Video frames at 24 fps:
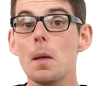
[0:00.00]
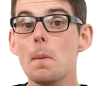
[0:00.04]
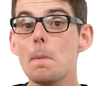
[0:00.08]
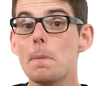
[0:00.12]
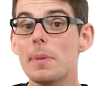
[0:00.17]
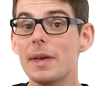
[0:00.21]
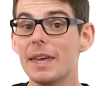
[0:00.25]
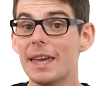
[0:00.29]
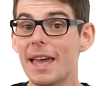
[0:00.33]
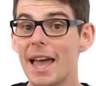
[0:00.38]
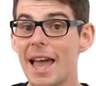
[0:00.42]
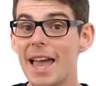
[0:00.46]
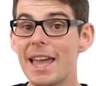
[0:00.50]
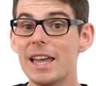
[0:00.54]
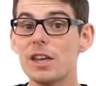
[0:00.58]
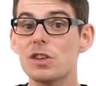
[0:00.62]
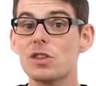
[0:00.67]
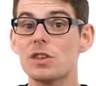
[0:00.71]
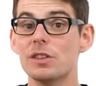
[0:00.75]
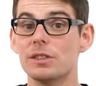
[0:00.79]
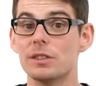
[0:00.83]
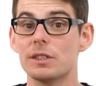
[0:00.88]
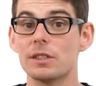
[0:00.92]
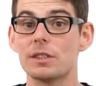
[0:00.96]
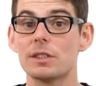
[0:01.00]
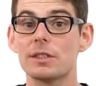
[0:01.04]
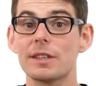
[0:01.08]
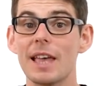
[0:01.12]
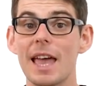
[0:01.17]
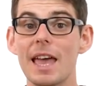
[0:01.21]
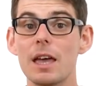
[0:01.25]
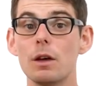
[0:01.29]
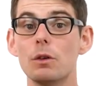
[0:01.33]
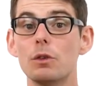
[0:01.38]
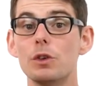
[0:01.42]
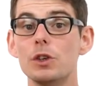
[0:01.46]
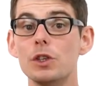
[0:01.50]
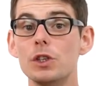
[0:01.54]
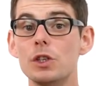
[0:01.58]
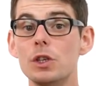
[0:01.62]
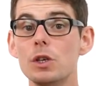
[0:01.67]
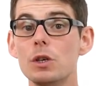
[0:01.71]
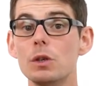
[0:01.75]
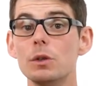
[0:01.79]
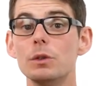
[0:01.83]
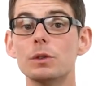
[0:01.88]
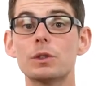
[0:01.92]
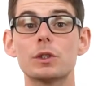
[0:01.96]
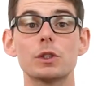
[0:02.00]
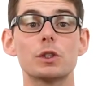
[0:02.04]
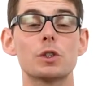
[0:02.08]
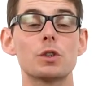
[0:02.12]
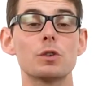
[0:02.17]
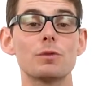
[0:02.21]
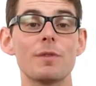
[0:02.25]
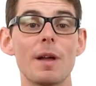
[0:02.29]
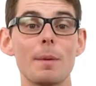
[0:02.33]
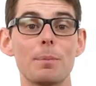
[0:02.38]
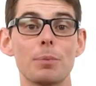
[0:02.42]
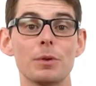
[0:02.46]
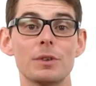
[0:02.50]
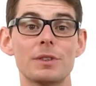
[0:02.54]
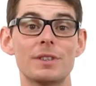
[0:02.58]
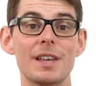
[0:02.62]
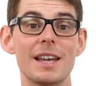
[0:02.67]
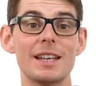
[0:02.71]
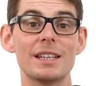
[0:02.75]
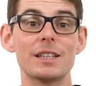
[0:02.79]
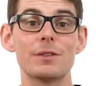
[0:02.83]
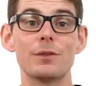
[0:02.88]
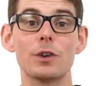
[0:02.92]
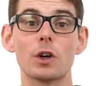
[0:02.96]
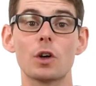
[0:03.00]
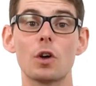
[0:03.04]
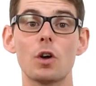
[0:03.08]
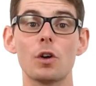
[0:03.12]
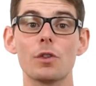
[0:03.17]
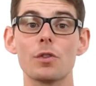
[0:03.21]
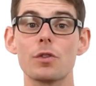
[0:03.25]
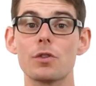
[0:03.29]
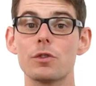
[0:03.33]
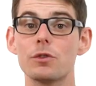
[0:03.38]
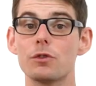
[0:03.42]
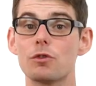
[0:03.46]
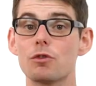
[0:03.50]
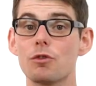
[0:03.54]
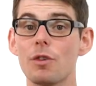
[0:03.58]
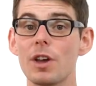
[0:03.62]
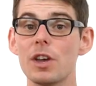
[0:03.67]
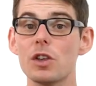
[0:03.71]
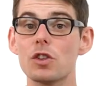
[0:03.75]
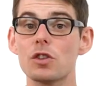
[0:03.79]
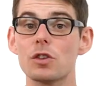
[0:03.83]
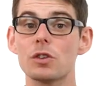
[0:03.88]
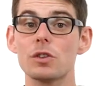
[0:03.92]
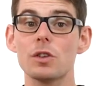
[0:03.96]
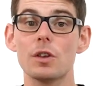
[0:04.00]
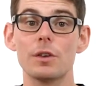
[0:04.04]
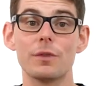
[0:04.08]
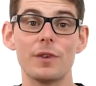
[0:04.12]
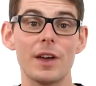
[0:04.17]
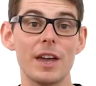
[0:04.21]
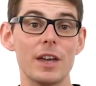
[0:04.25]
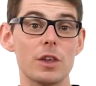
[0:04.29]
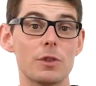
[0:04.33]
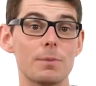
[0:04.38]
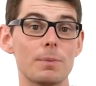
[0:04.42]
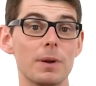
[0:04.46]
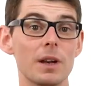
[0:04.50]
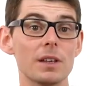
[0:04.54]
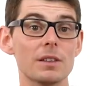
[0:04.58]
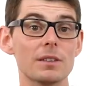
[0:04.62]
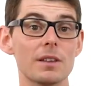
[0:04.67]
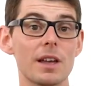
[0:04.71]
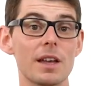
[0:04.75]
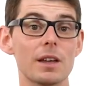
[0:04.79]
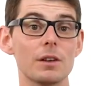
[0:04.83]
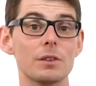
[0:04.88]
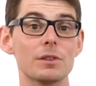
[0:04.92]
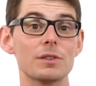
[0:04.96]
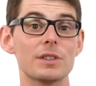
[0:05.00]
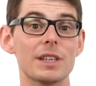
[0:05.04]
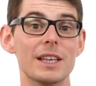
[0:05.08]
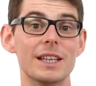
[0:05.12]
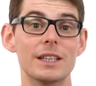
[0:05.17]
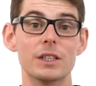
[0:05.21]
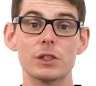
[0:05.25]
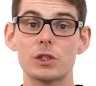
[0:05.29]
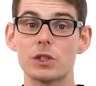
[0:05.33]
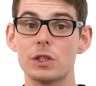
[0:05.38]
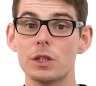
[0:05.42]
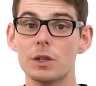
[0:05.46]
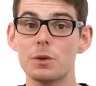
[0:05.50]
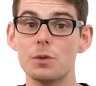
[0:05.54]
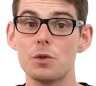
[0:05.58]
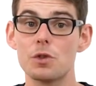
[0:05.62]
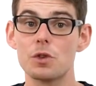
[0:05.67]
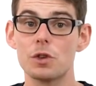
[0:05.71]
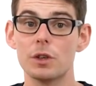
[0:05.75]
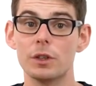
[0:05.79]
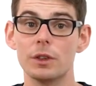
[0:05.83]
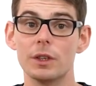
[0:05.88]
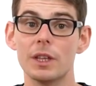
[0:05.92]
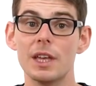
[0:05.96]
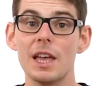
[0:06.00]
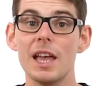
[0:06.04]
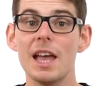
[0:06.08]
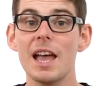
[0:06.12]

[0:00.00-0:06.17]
pH is a scale used to represent the concentration of H+ ions in a solution